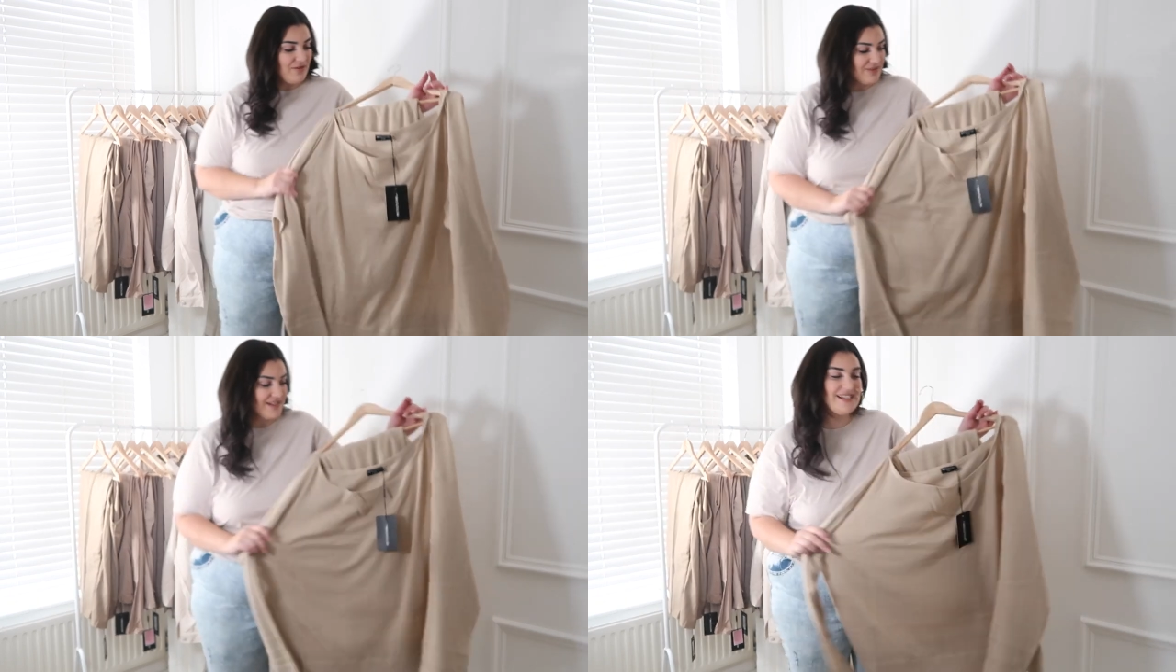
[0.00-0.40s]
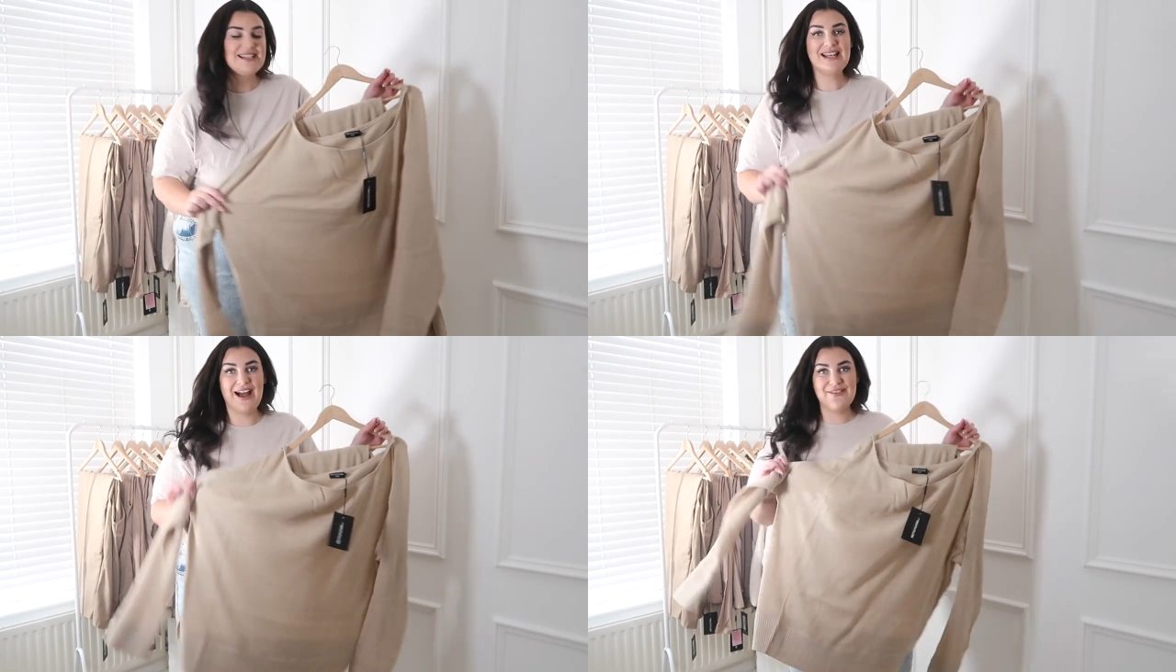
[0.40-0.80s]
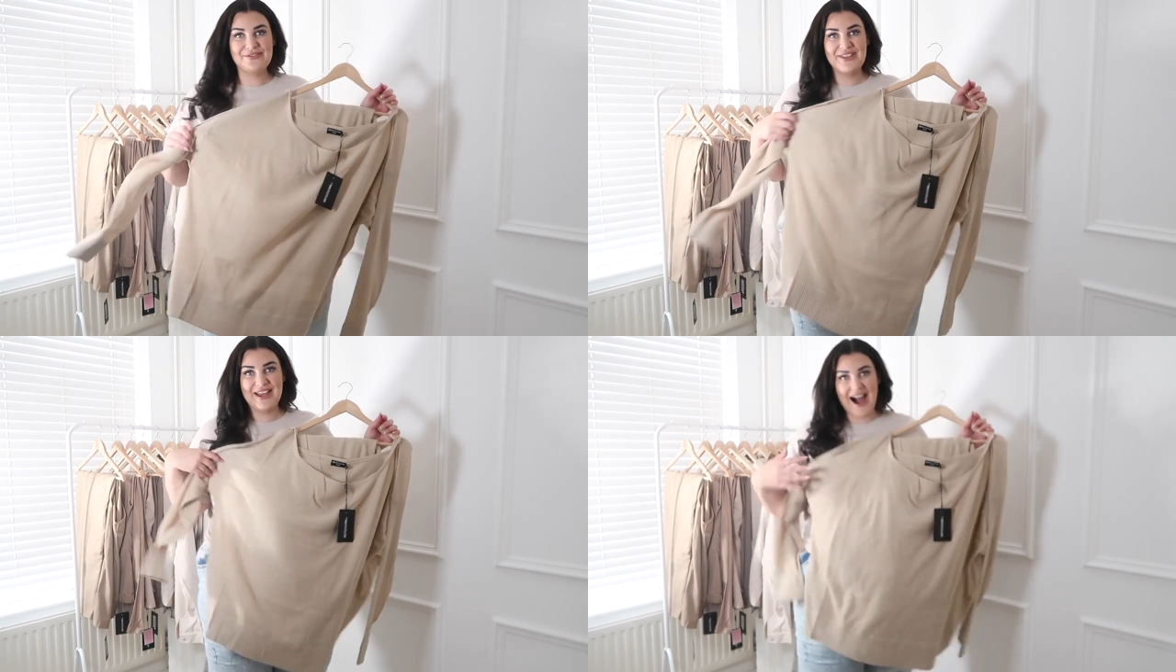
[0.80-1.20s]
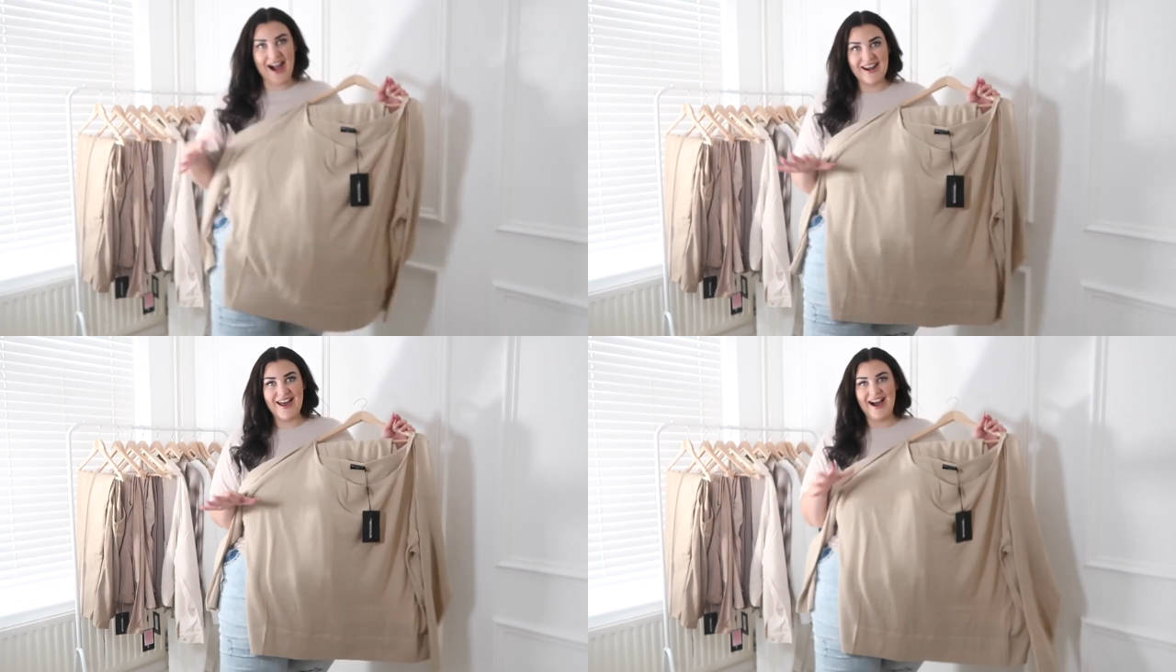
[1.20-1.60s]
I really love the
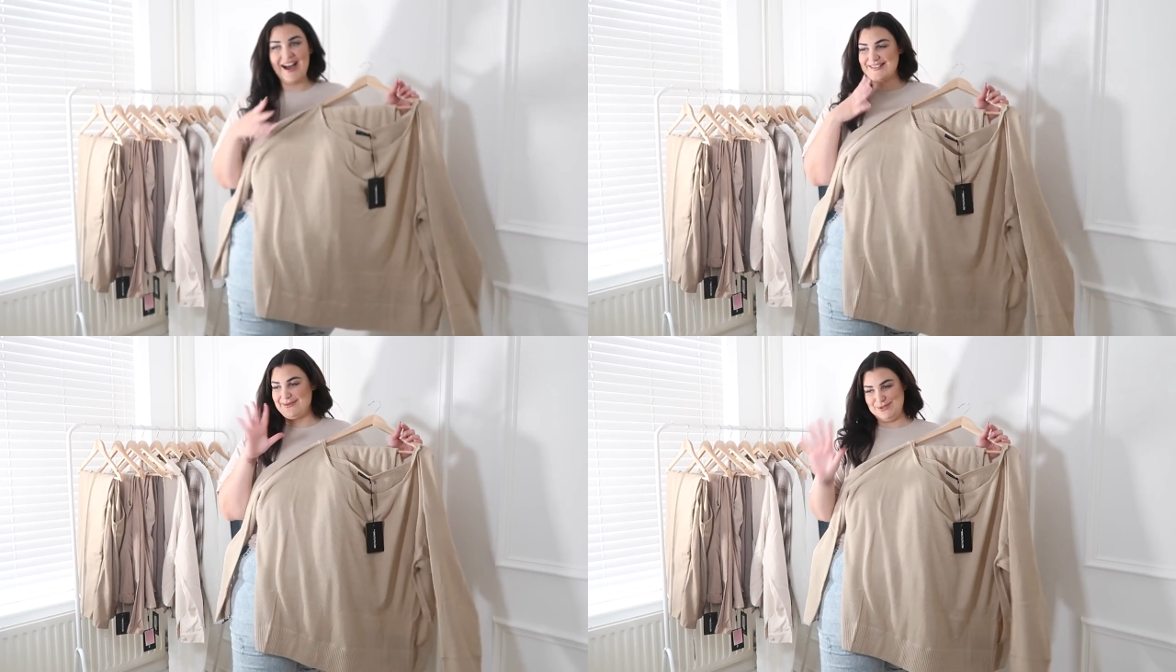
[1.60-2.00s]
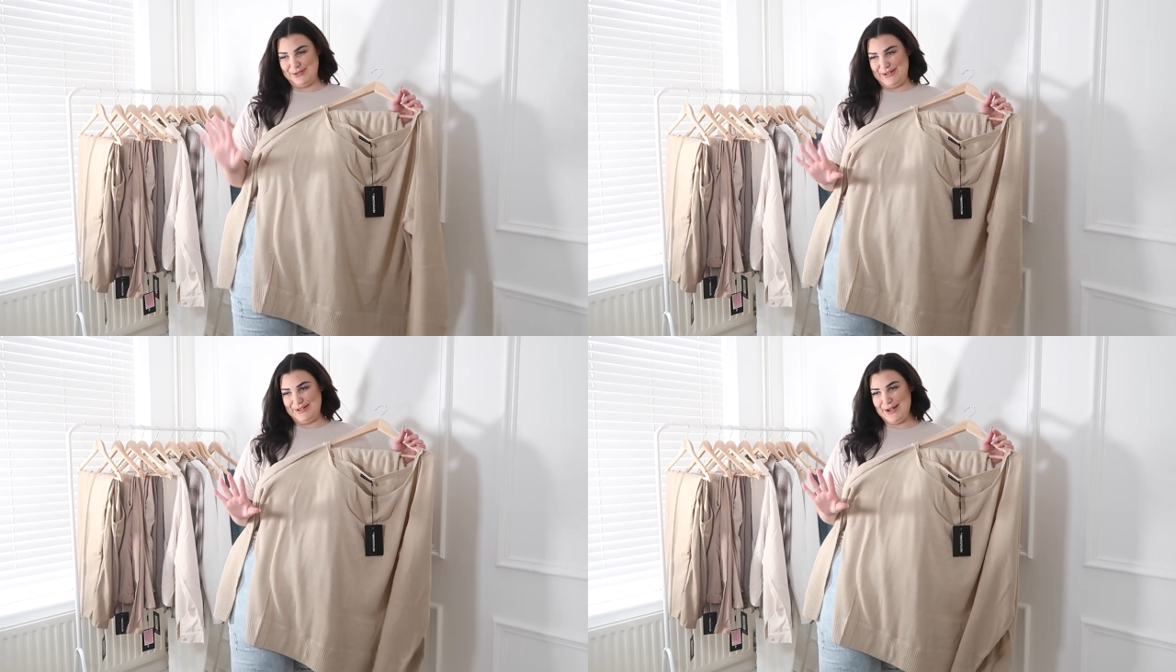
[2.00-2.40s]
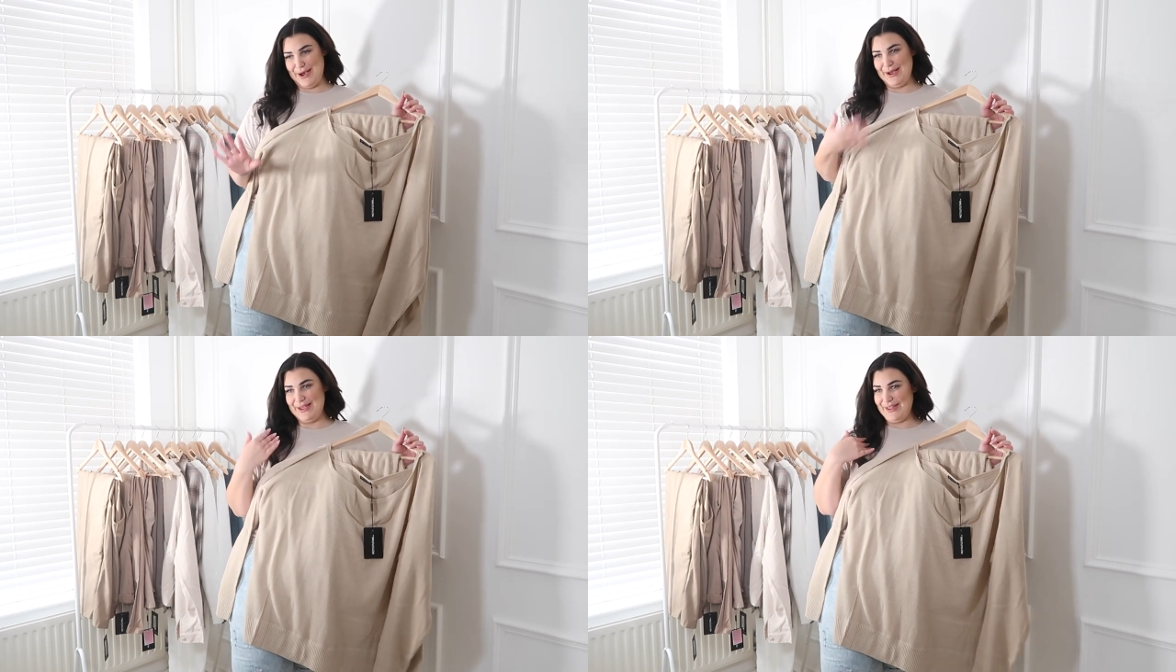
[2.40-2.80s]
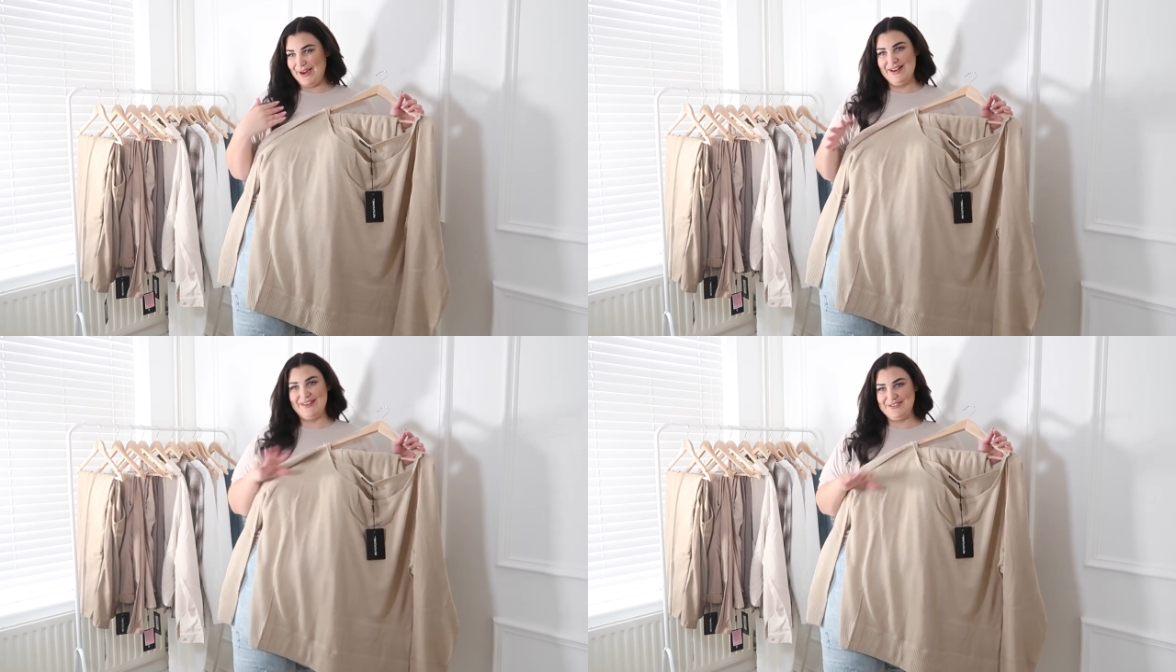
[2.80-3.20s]
colour, as I'm sure you know, that
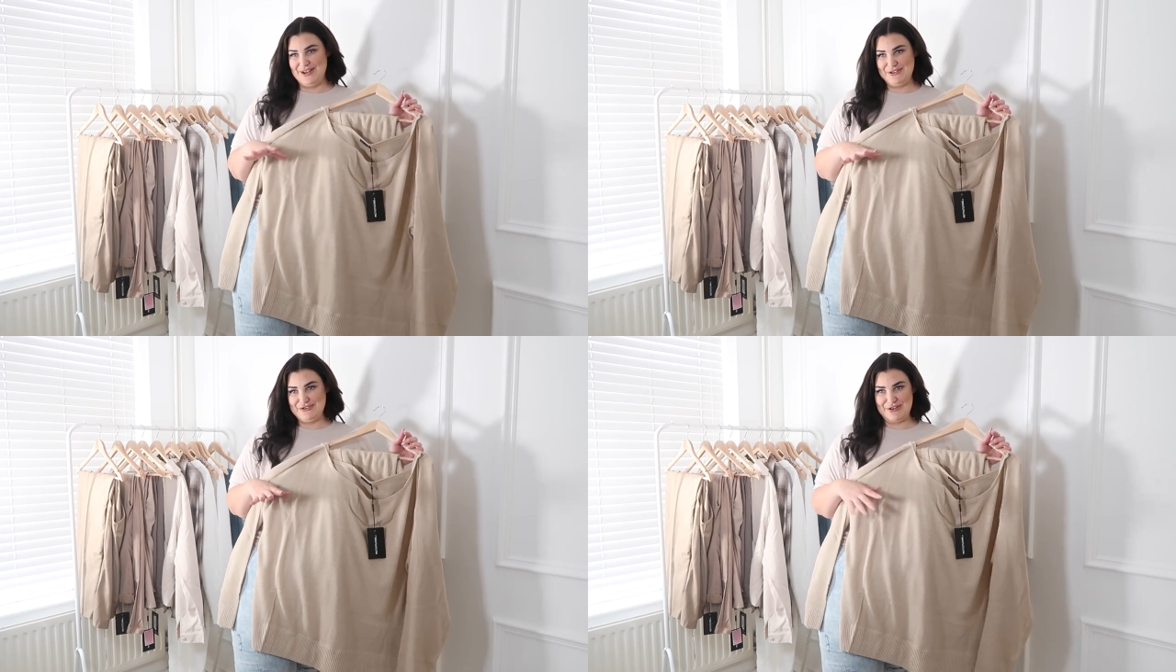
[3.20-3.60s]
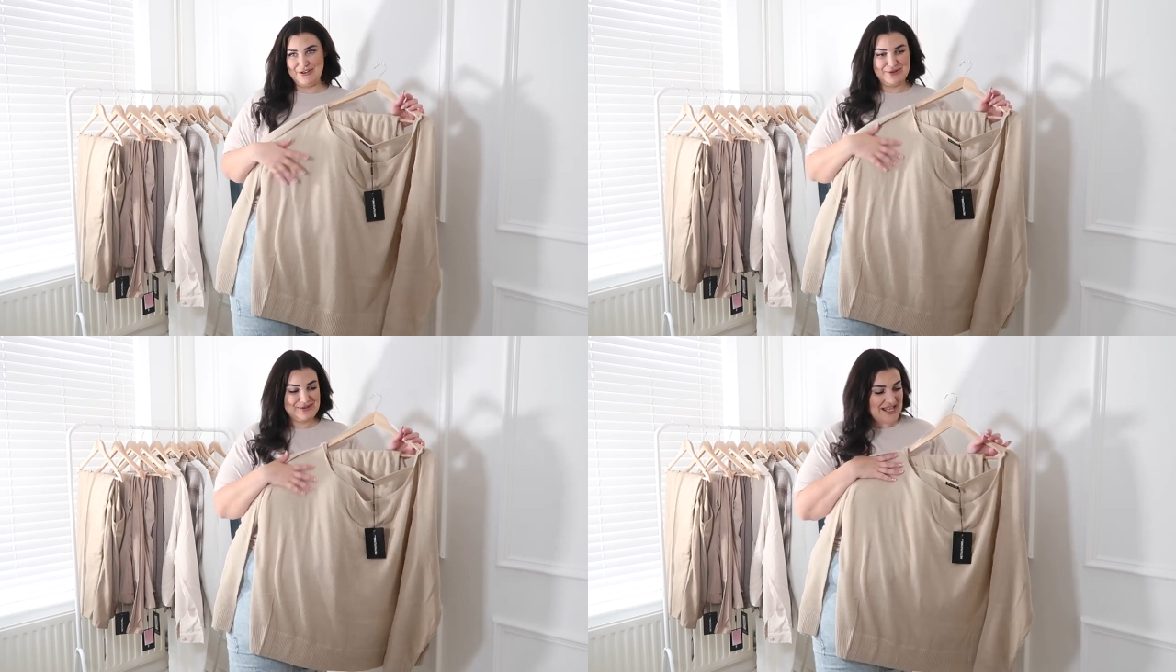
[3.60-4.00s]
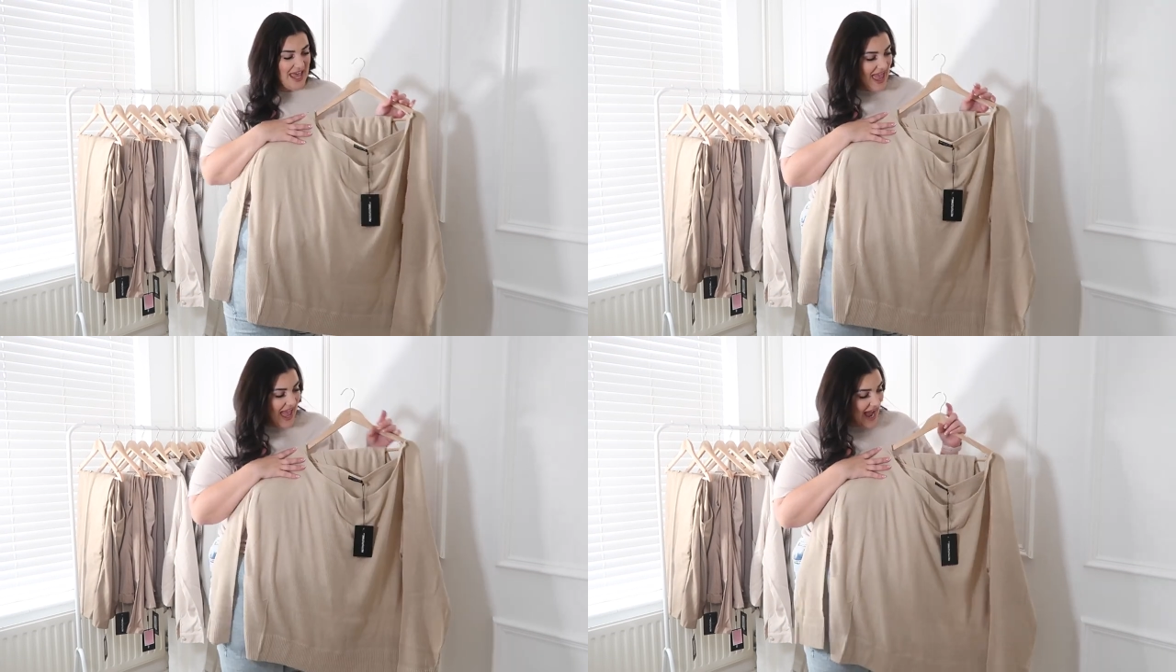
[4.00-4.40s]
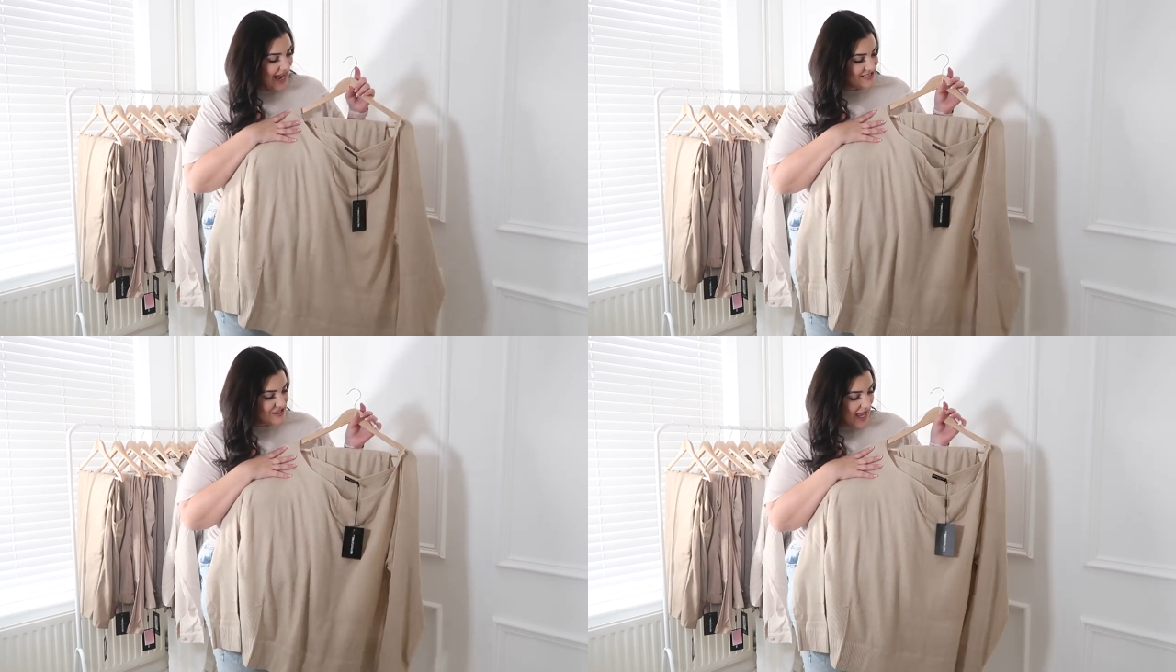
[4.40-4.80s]
I love neutrals. And